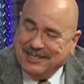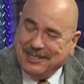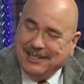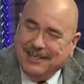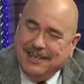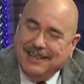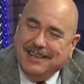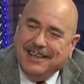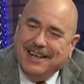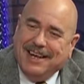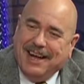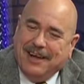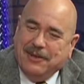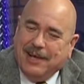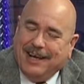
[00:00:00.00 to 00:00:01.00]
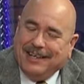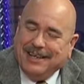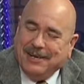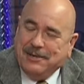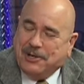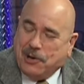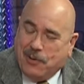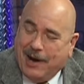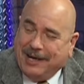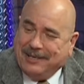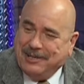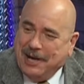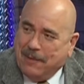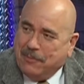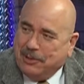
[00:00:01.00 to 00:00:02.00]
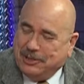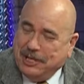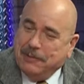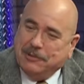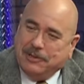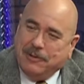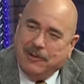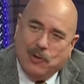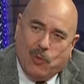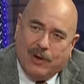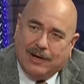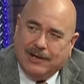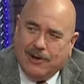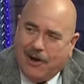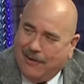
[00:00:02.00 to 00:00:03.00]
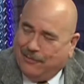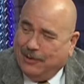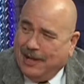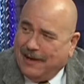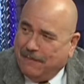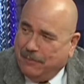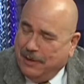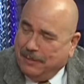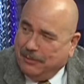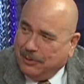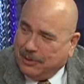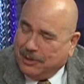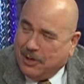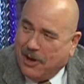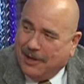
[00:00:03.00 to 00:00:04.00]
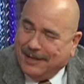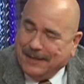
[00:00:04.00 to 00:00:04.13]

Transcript: Sure and that incorrect number seems to be the one an awful lot of people are calling.